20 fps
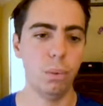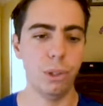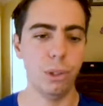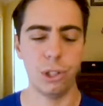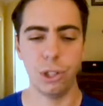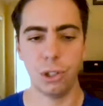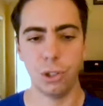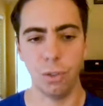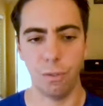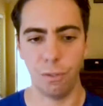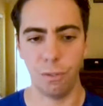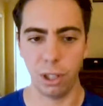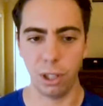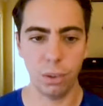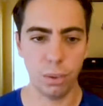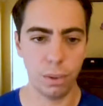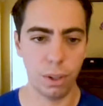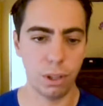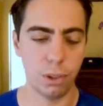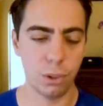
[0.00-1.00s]
which is the
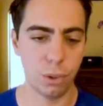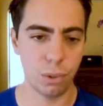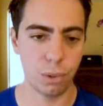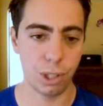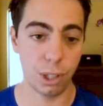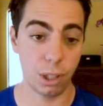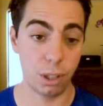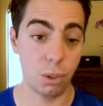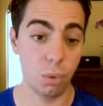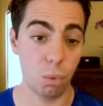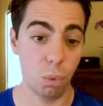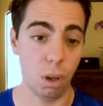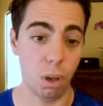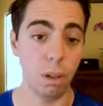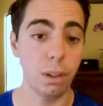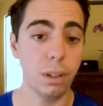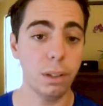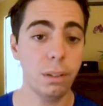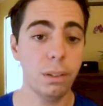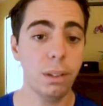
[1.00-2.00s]
value that you said you
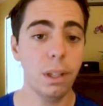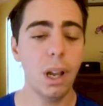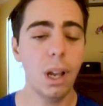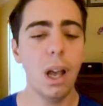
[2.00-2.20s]
wanted.